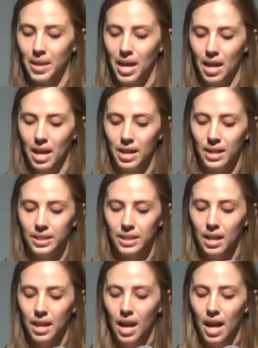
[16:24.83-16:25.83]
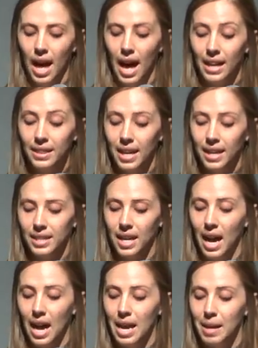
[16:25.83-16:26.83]
And at that
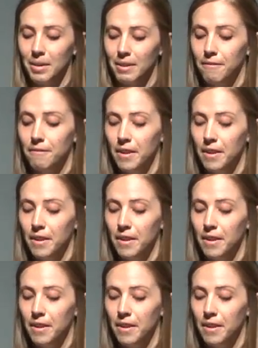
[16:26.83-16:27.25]
time,